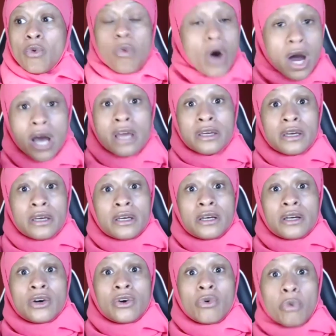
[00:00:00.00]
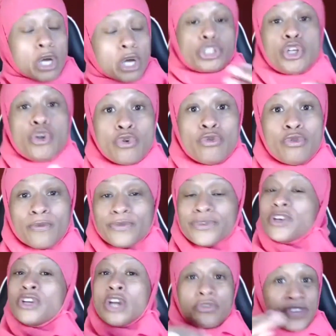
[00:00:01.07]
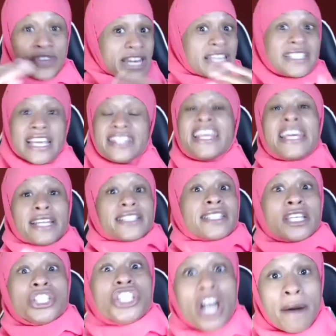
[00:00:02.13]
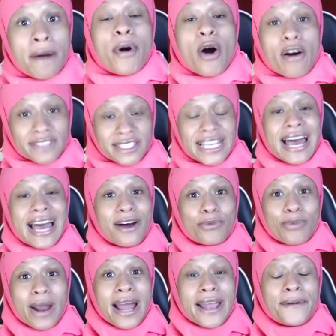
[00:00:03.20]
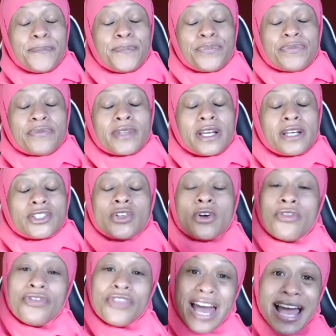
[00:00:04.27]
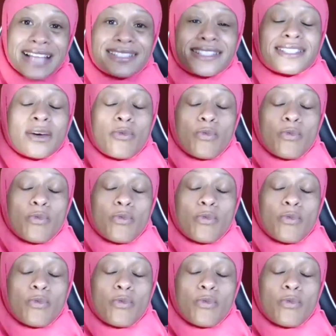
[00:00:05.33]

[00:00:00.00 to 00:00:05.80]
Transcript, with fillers: what what you you know then it's then it's the jump off sound, right? So that's